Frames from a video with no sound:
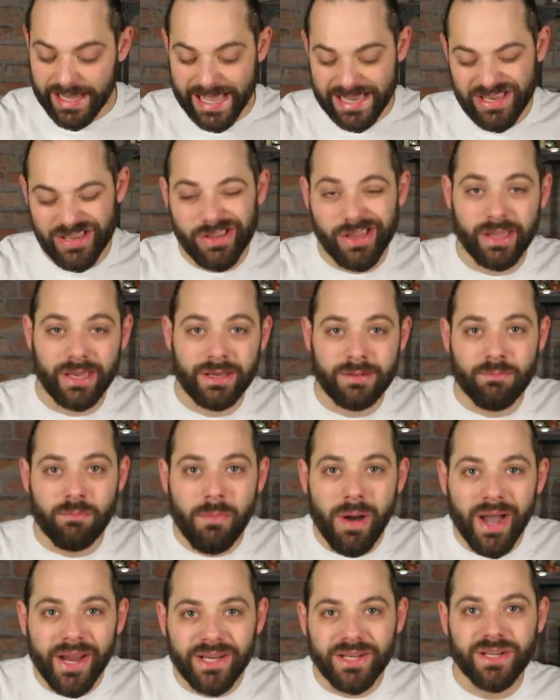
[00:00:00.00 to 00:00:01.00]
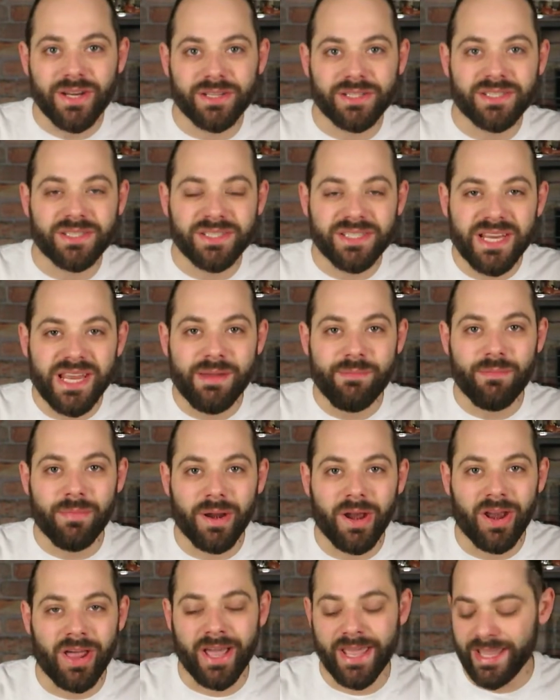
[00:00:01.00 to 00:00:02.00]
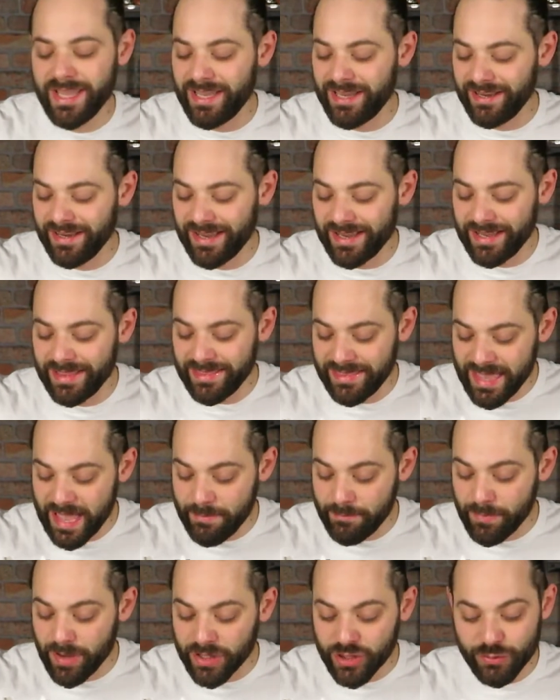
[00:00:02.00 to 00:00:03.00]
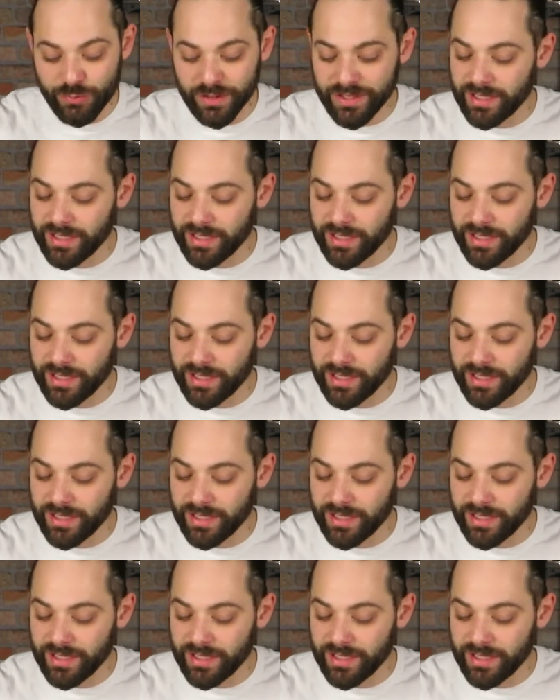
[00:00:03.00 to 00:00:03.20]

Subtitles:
and it might not seem like that much,